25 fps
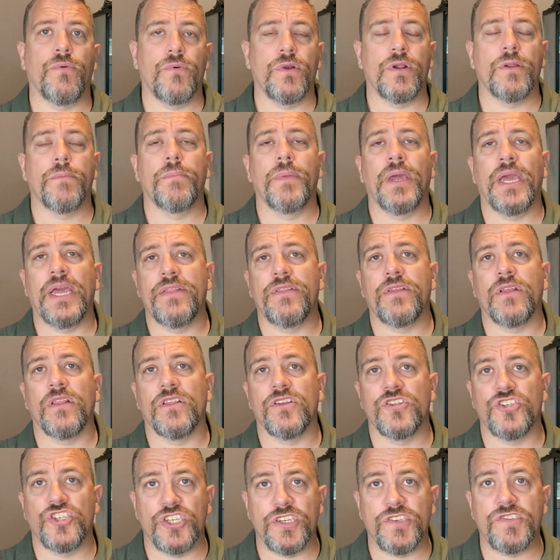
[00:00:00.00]
Would have made the
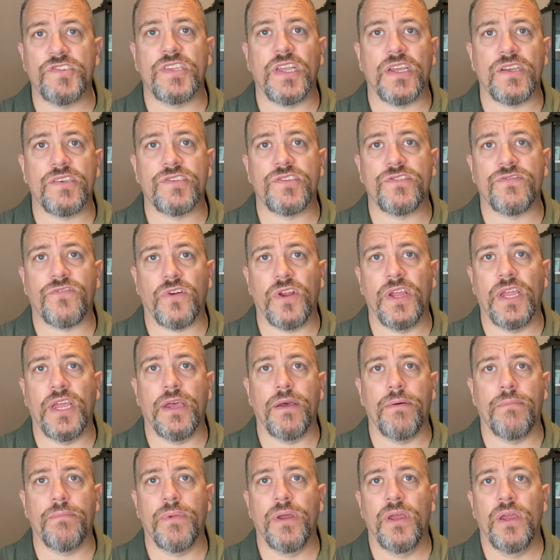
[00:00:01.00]
logistics for
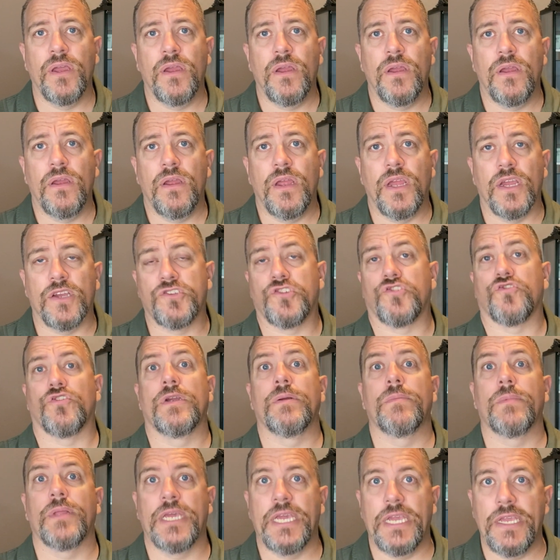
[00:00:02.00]
him
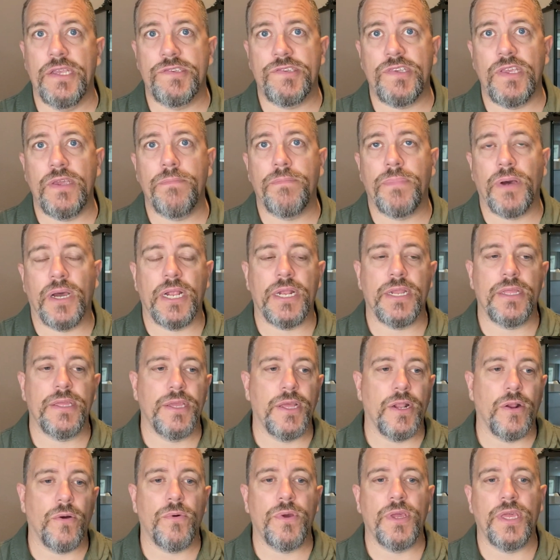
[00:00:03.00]
extremely easy, but
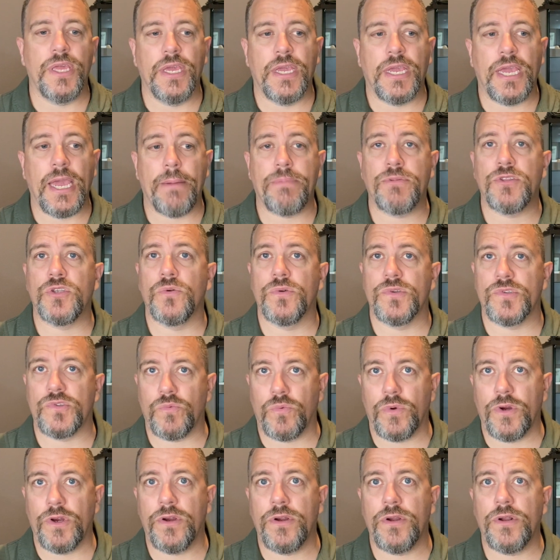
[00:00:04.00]
he kept to his
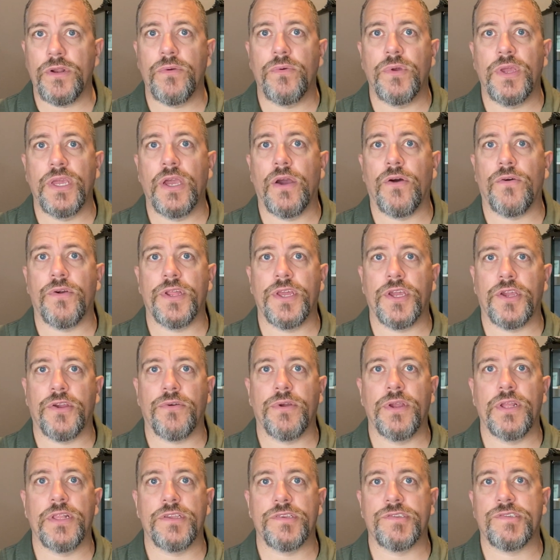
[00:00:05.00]
word. He already
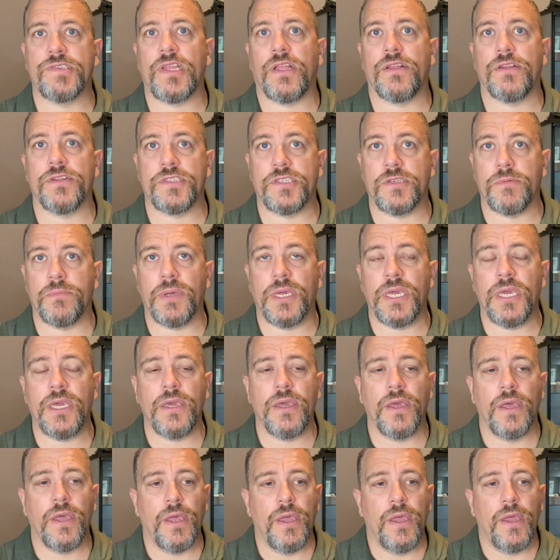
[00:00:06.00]
agreed to sell it to me.